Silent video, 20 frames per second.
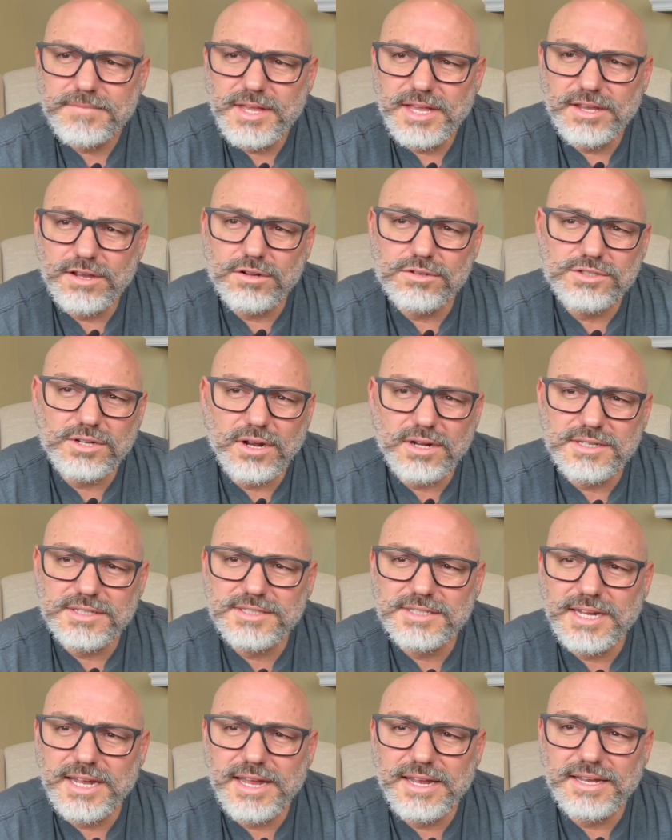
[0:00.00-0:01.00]
he goes on to
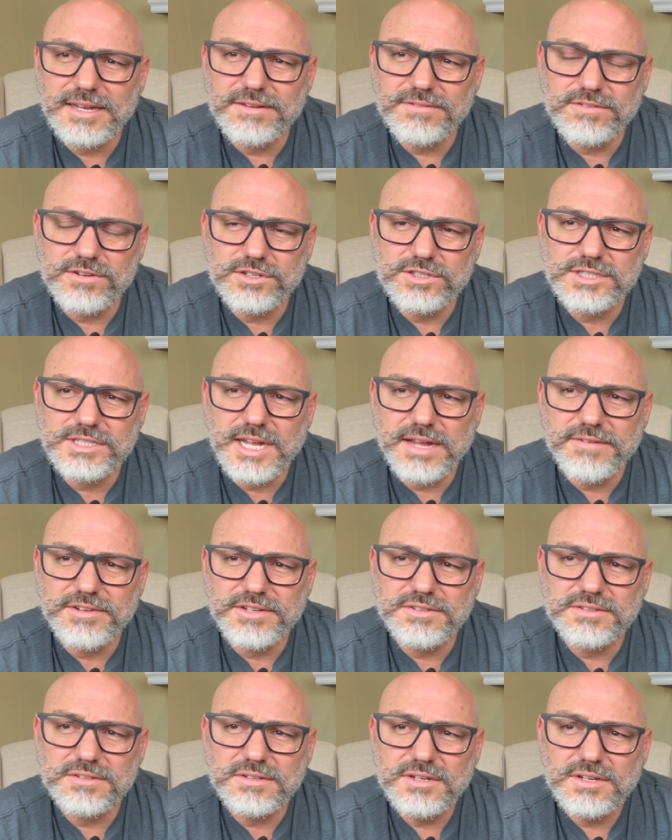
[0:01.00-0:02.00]
say in verse
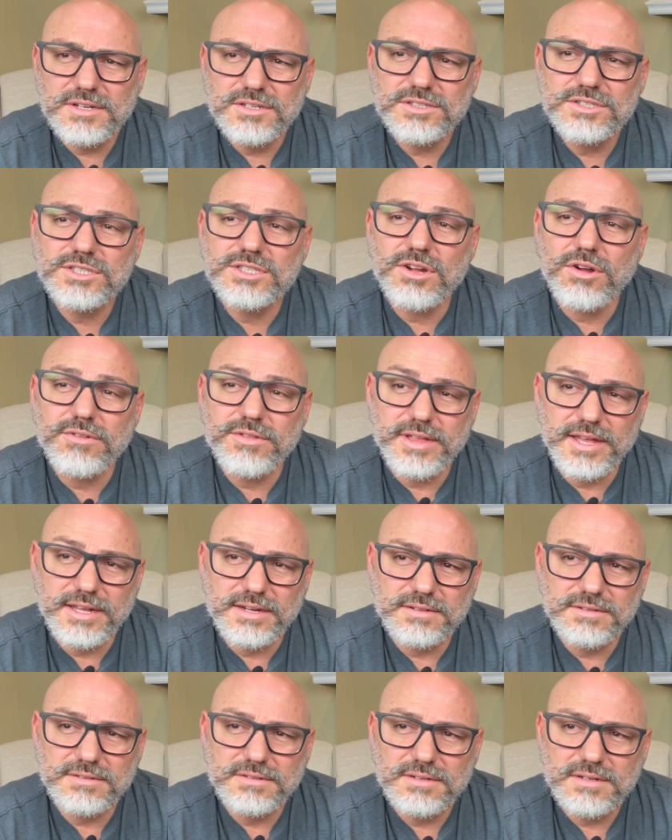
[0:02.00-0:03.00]
7, "So
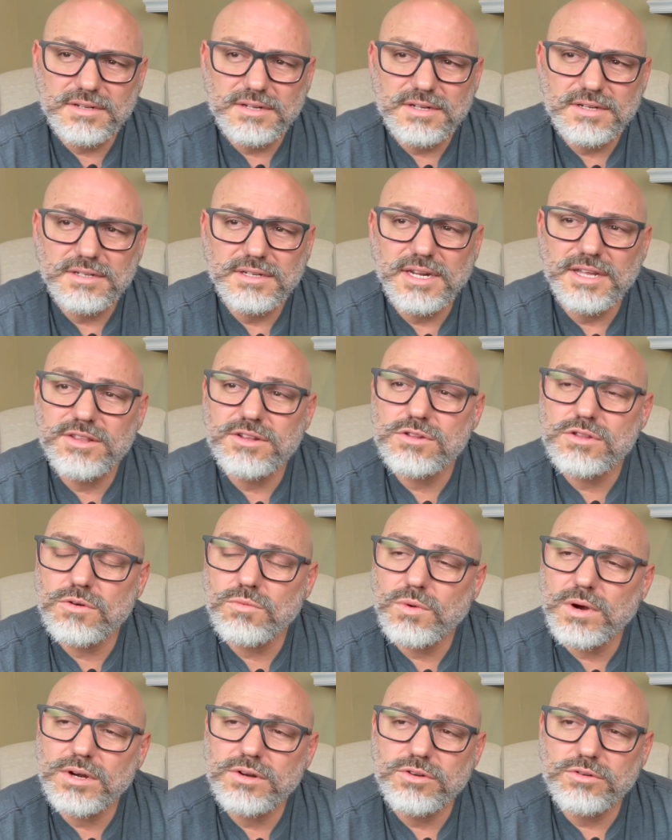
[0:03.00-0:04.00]
then, neither
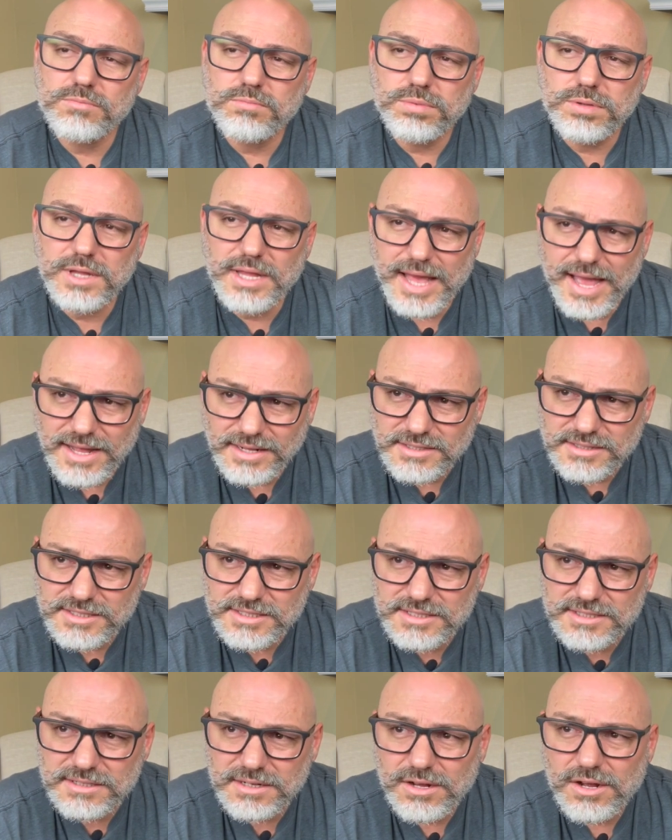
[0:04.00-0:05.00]
the one who
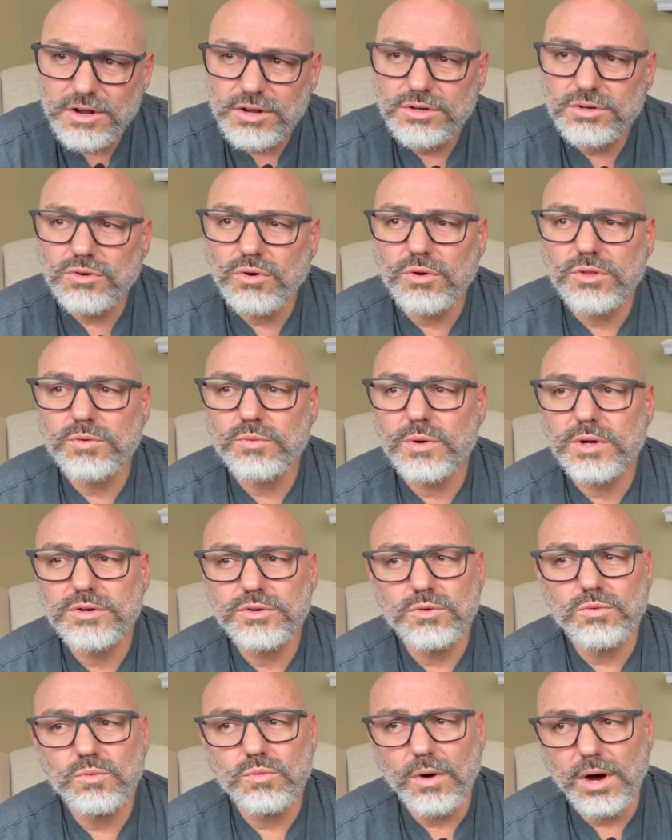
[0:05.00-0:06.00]
plants nor the one
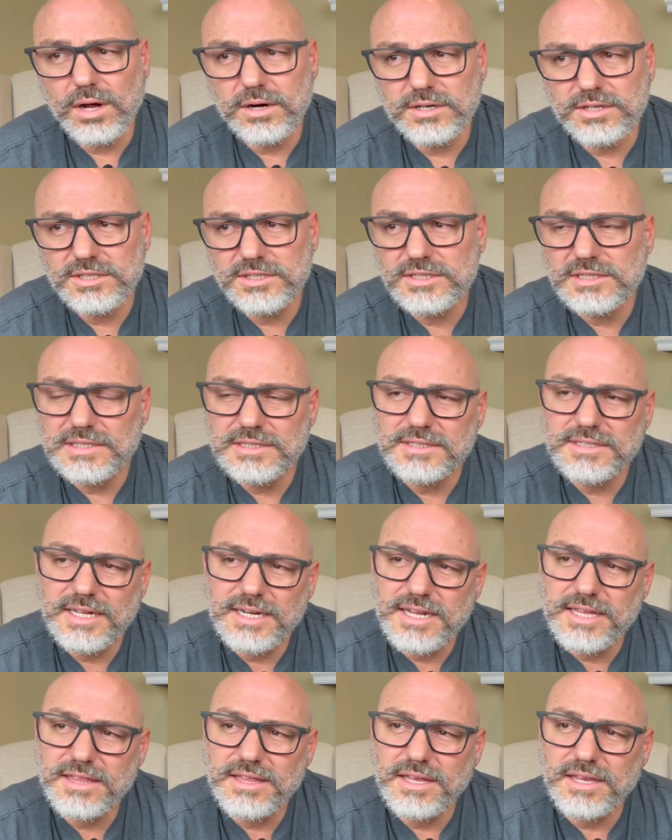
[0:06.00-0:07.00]
who waters is
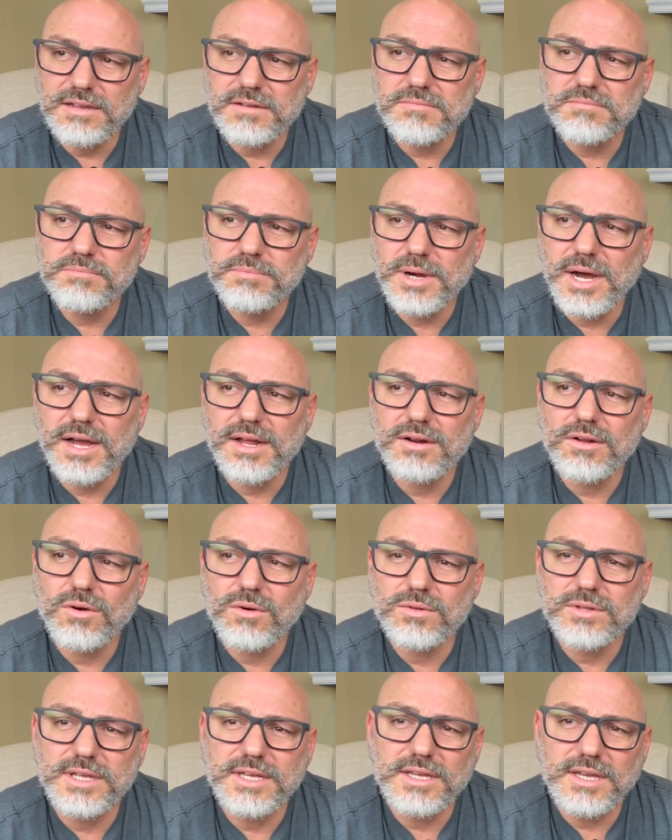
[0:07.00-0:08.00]
anything, but
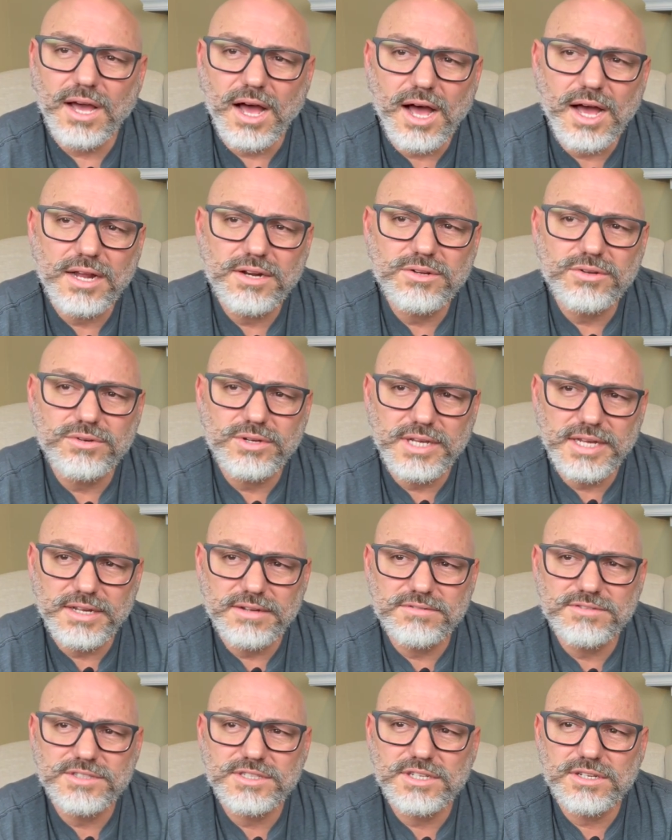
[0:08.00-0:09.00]
only God who
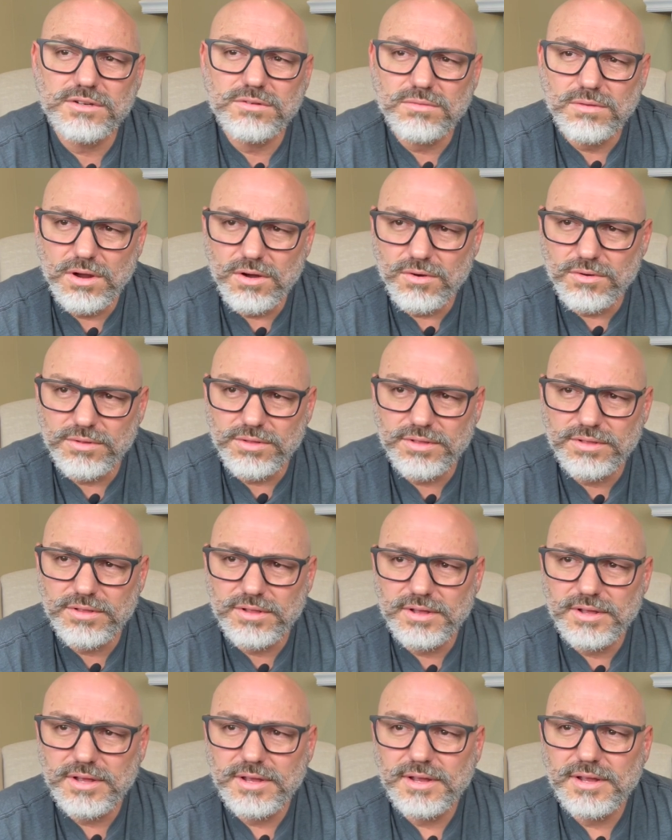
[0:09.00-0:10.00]
gives the growth.
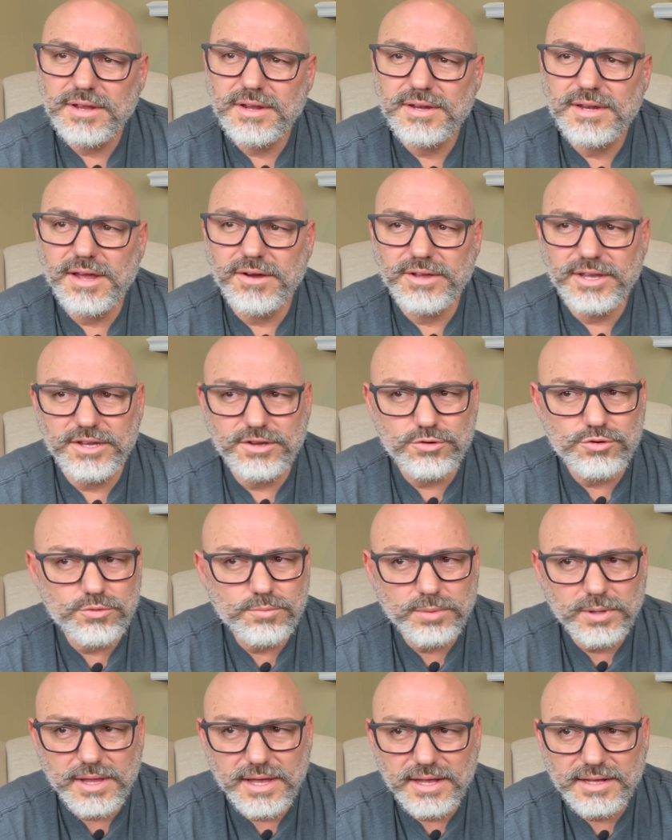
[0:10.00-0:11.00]
Now he
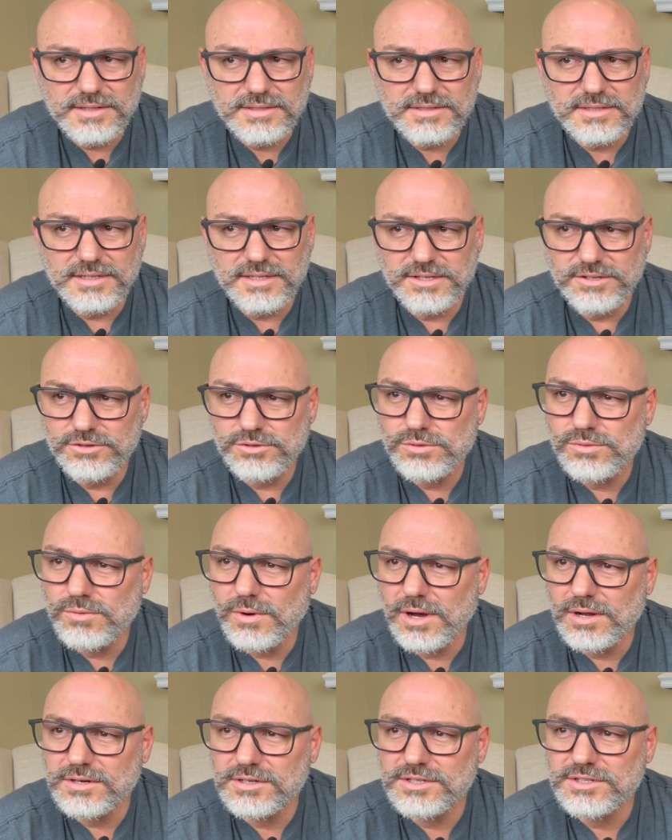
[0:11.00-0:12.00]
who plants and he who
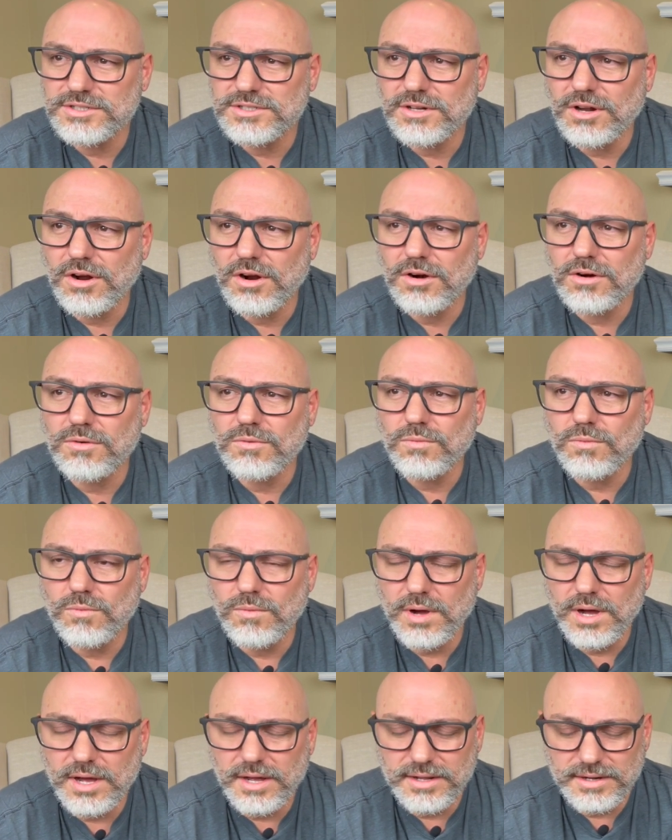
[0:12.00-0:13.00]
waters are
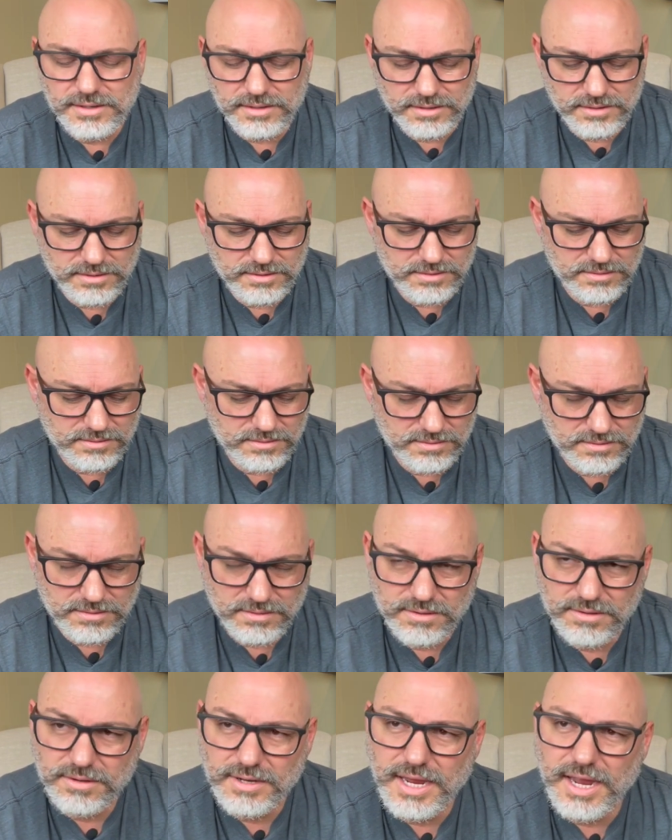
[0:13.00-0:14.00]
one."
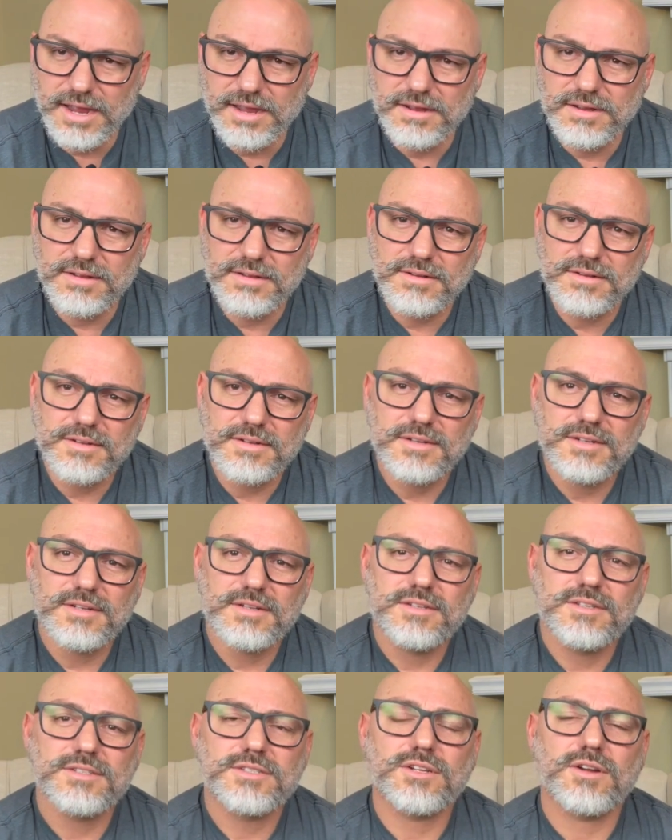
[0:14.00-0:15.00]
Okay,
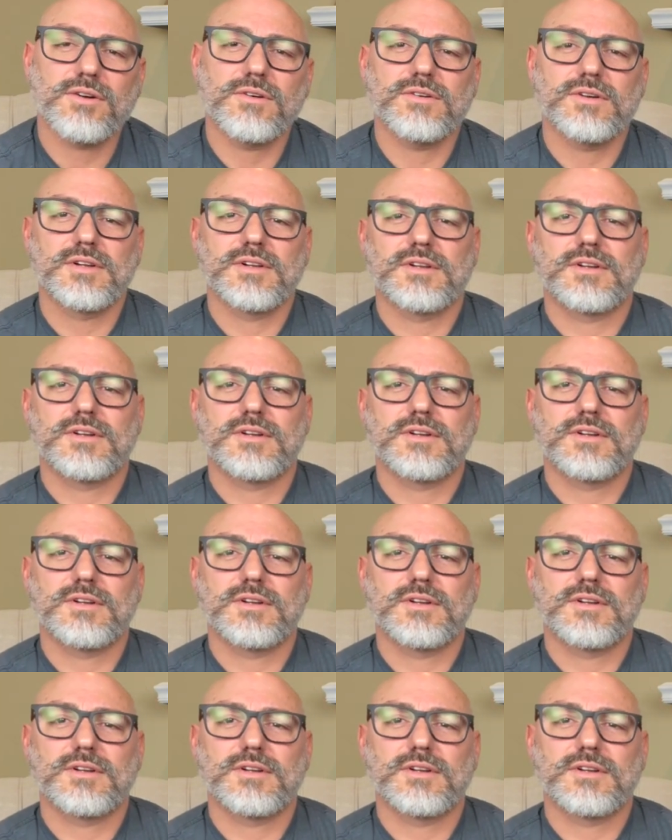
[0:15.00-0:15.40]
so